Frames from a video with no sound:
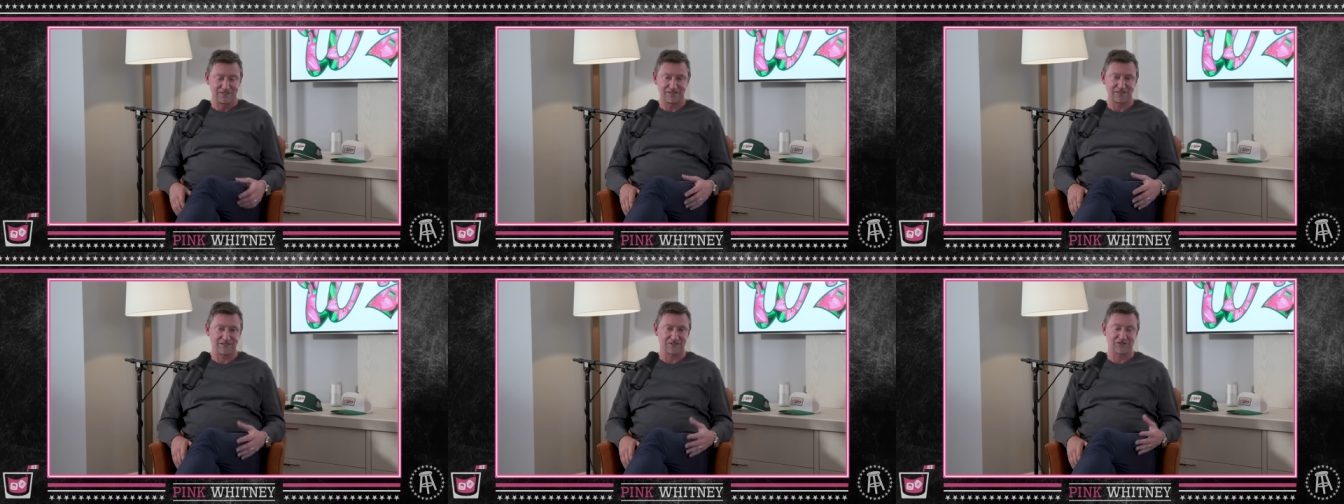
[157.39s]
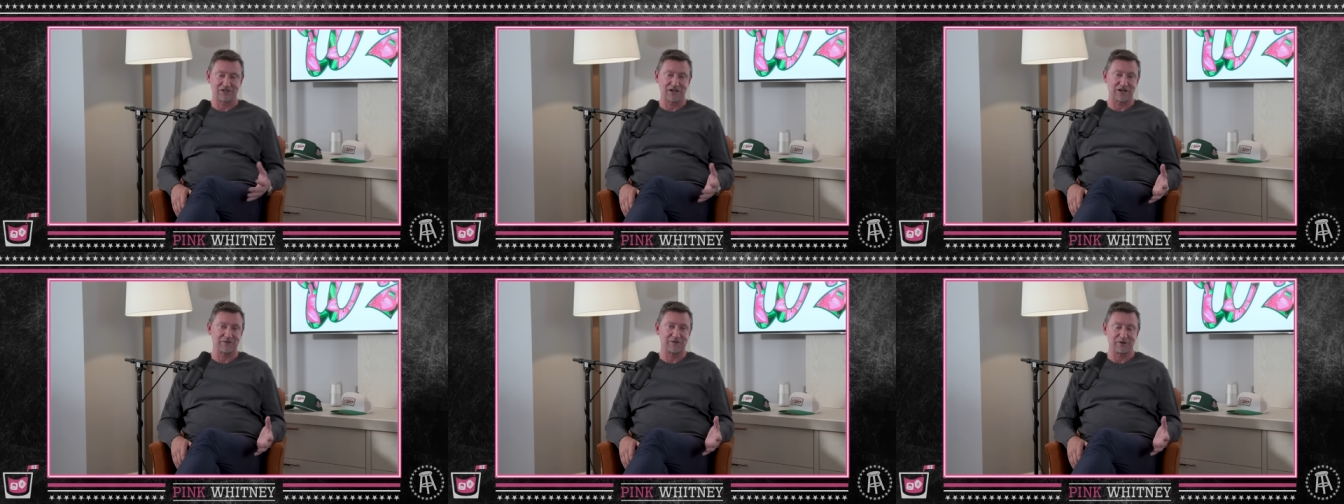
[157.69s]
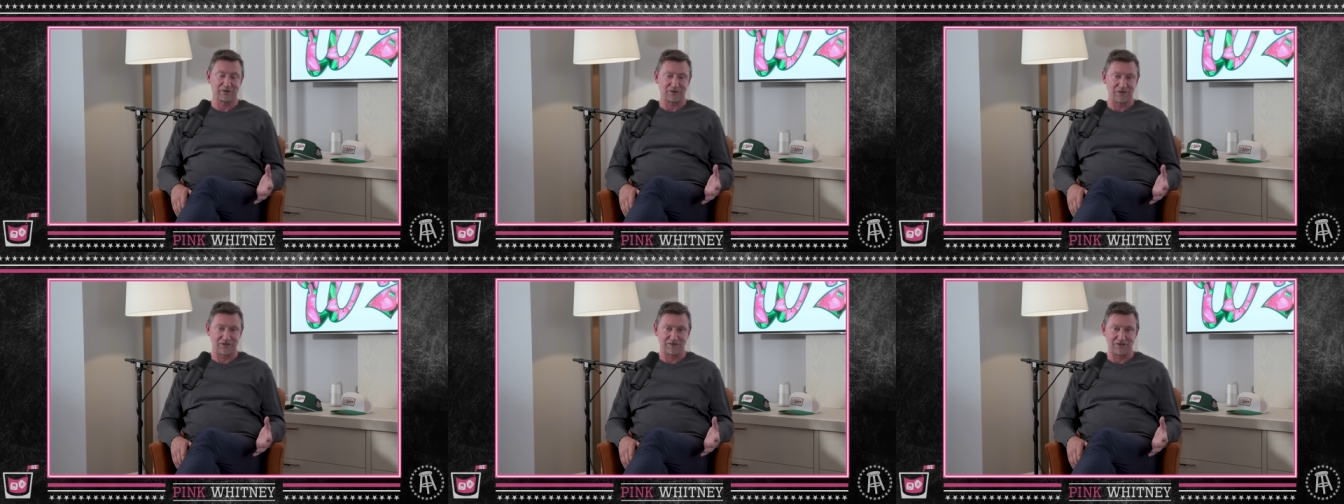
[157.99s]
you can trade
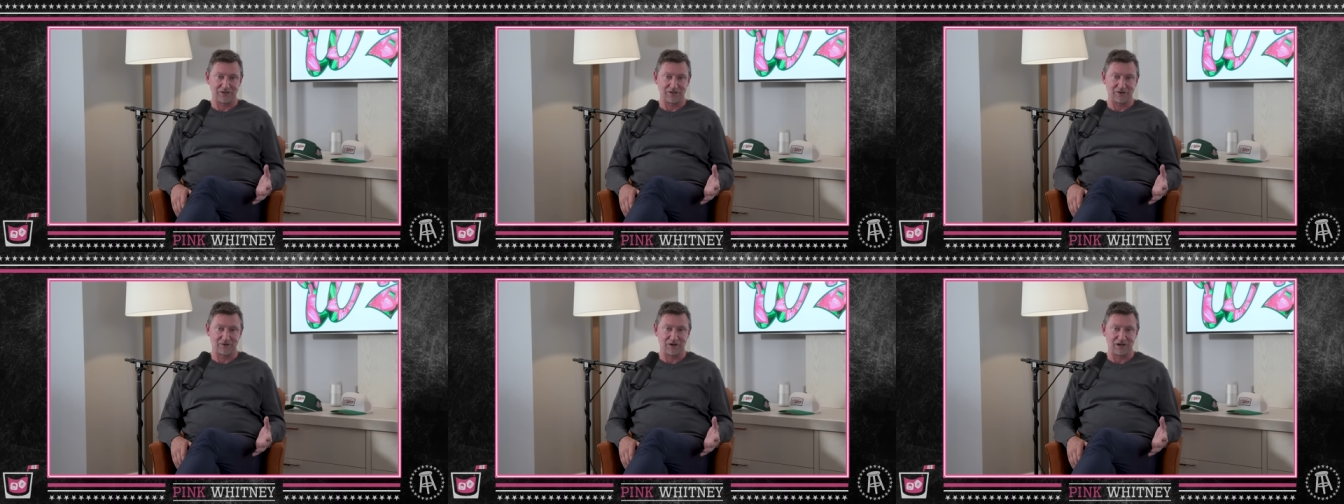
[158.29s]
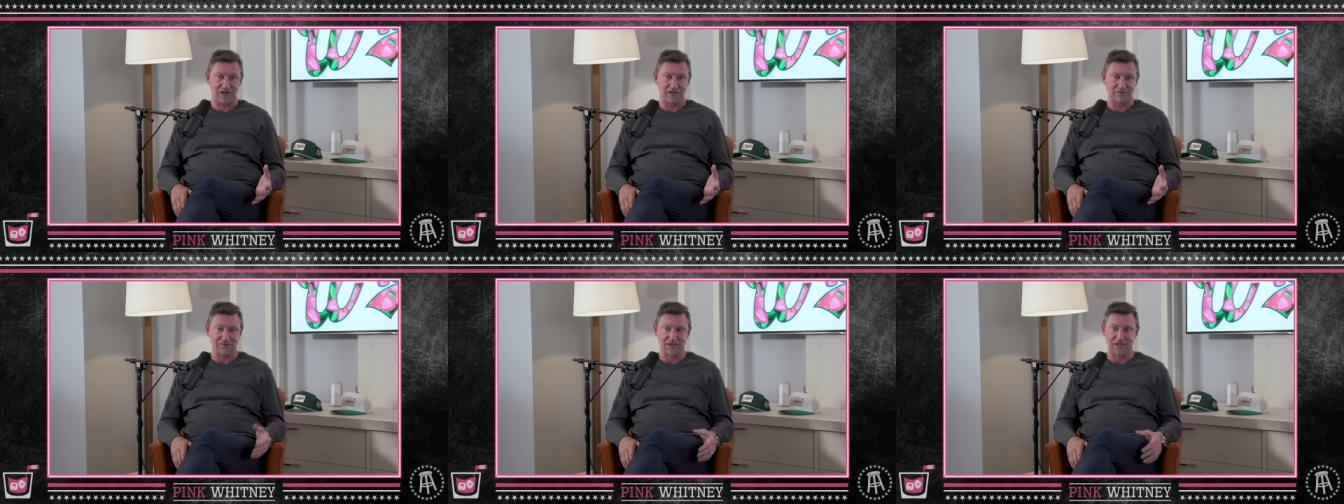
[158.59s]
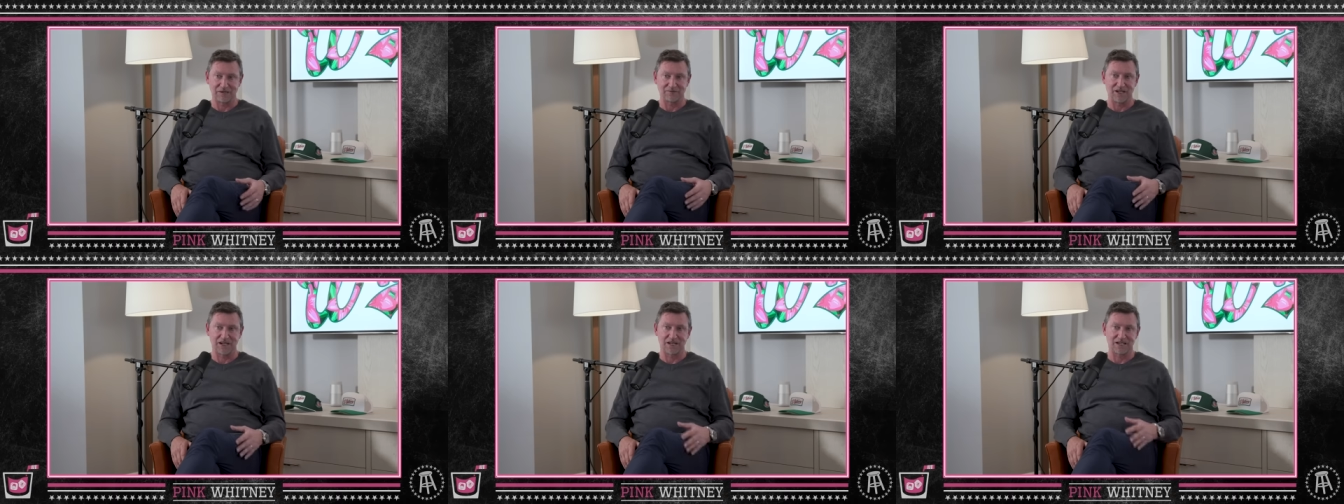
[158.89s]
me wherever you want,
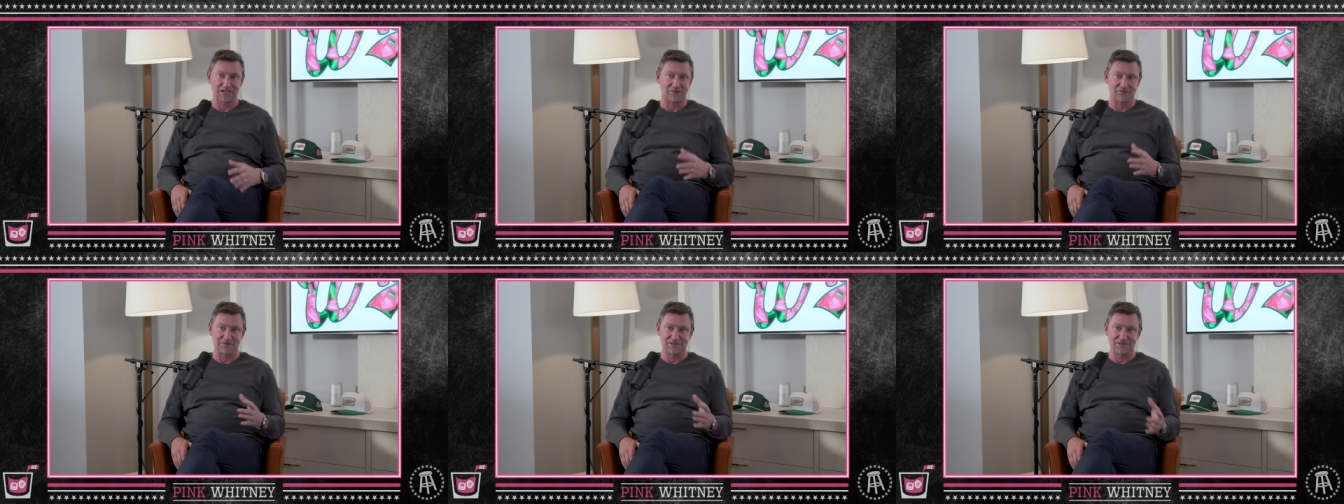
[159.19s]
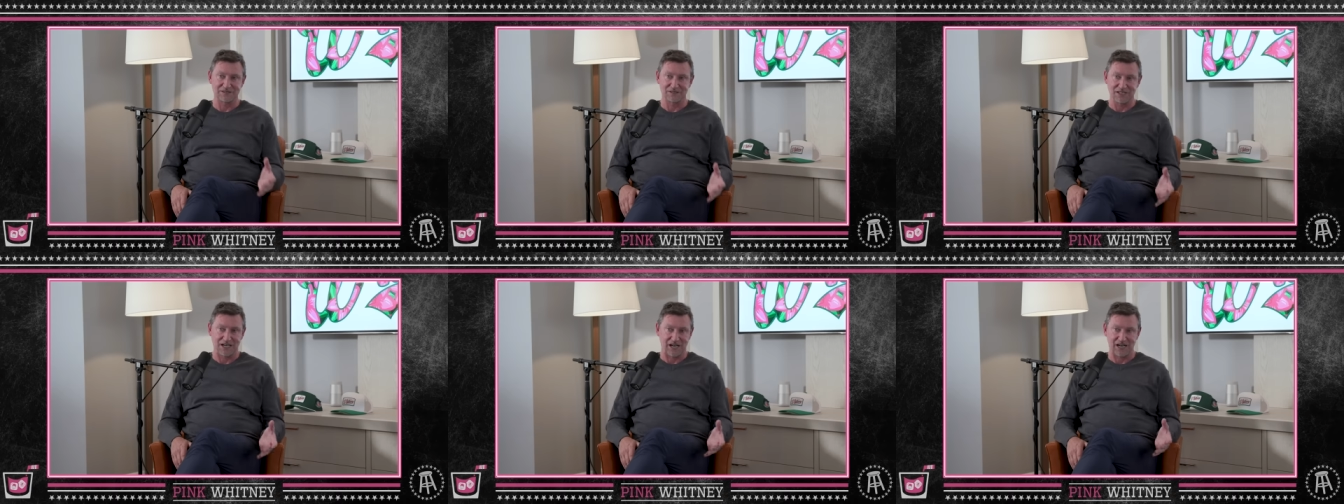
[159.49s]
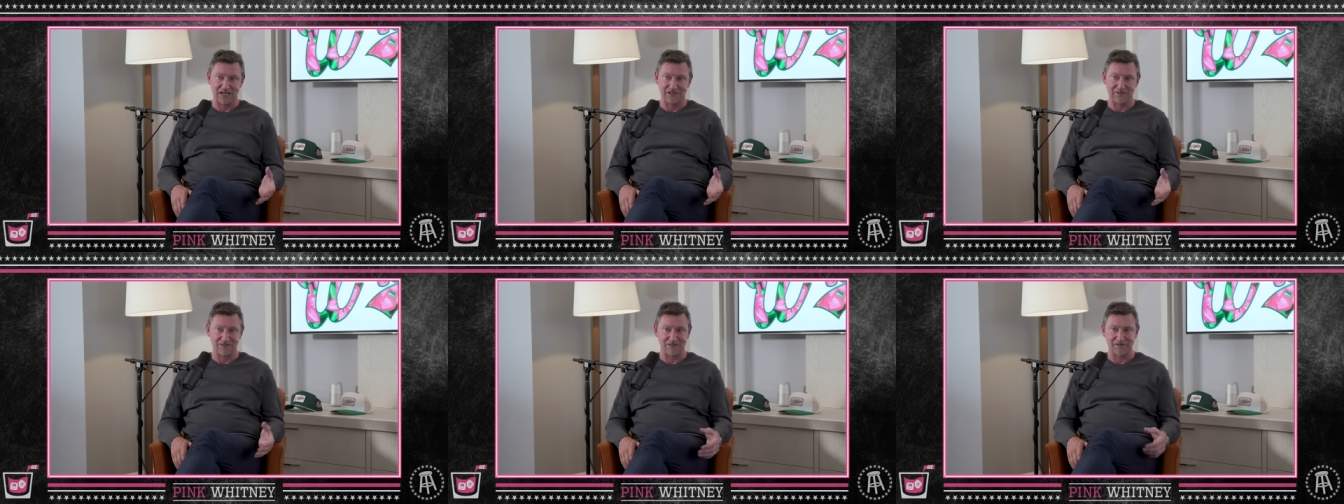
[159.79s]
but I'm not going to
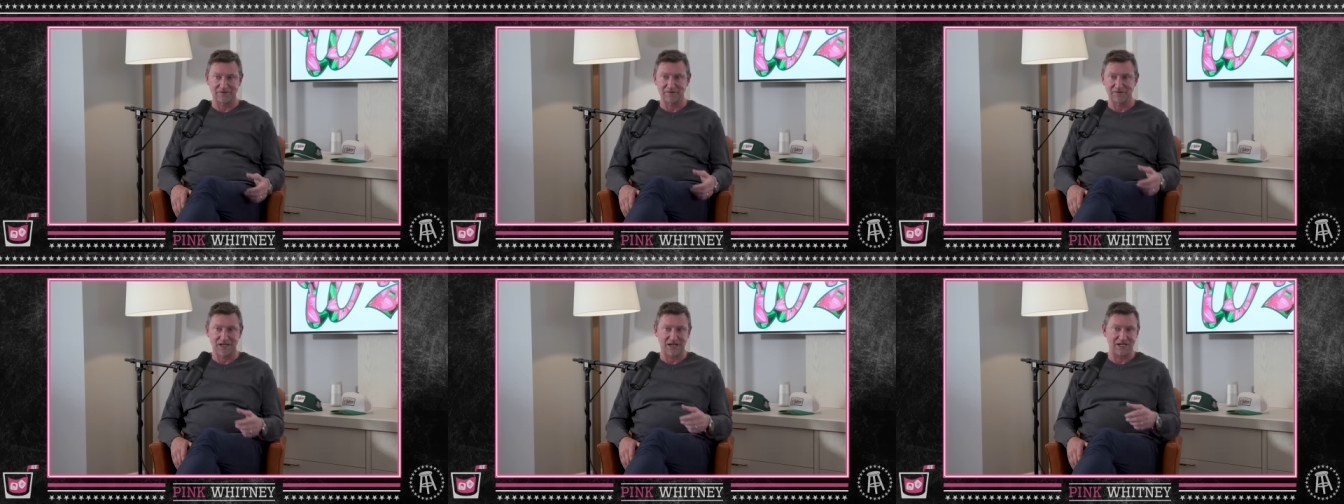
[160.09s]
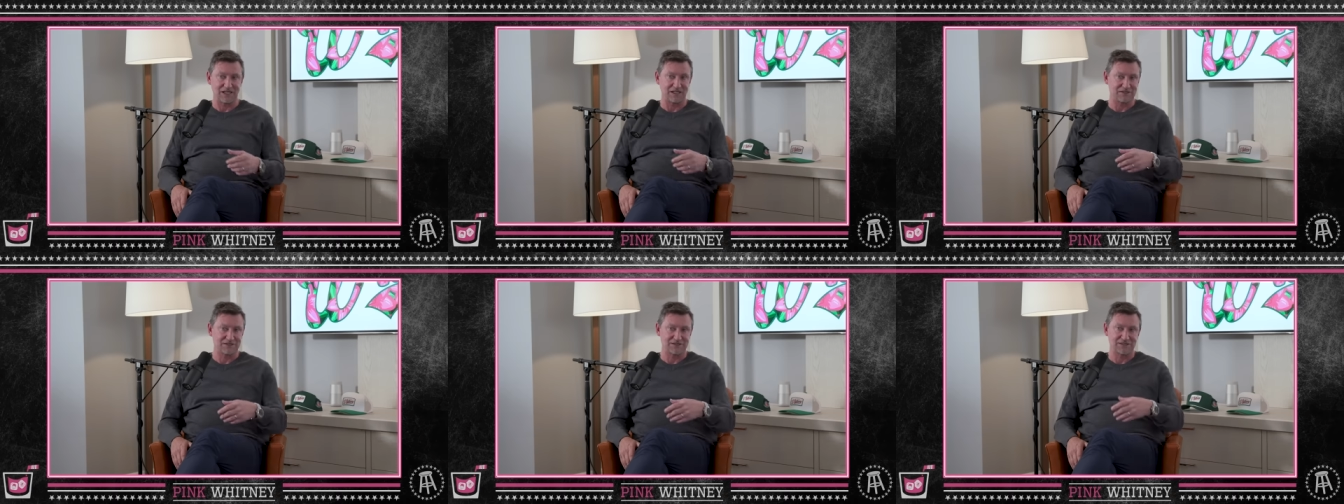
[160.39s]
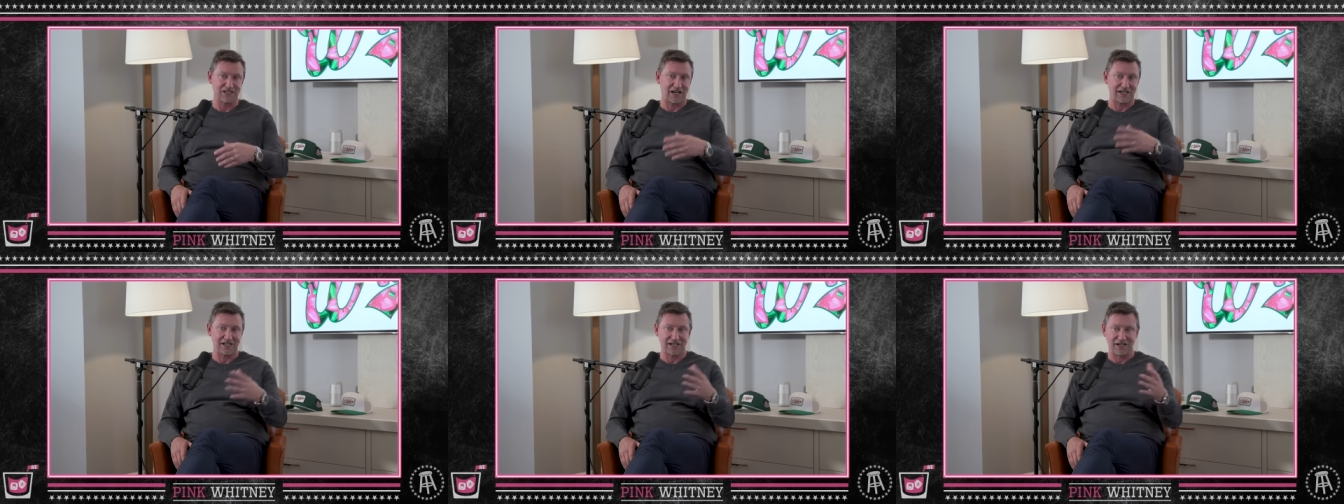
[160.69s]
re-sign, or I'm not going to
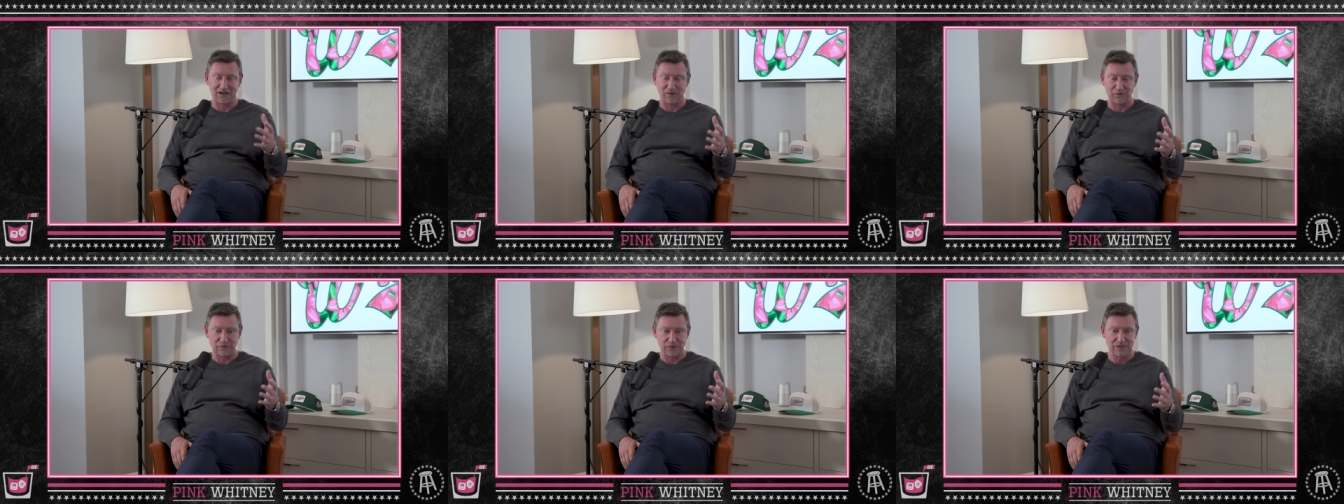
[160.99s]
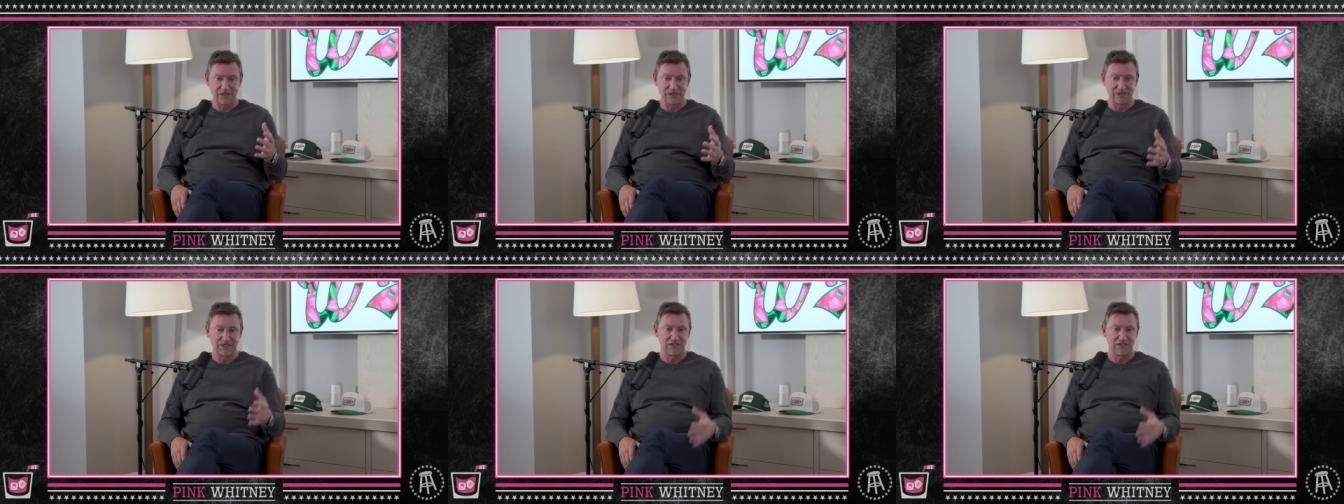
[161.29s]
sign up.